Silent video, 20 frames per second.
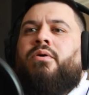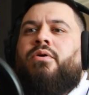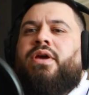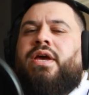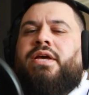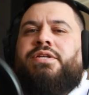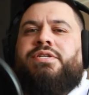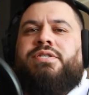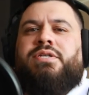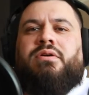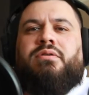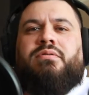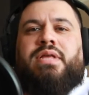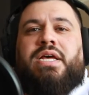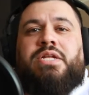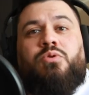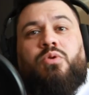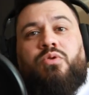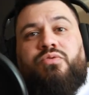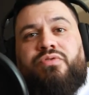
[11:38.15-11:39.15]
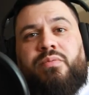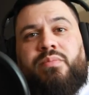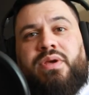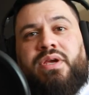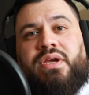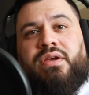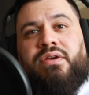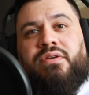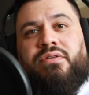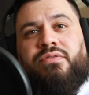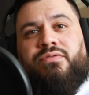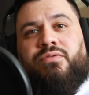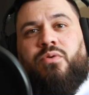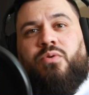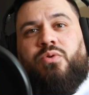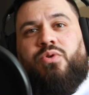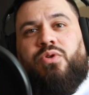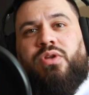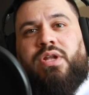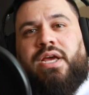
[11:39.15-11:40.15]
Okay, so that's all from me
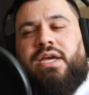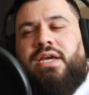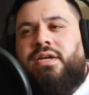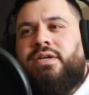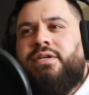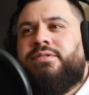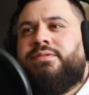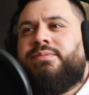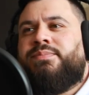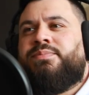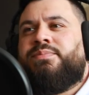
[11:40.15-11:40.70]
for today.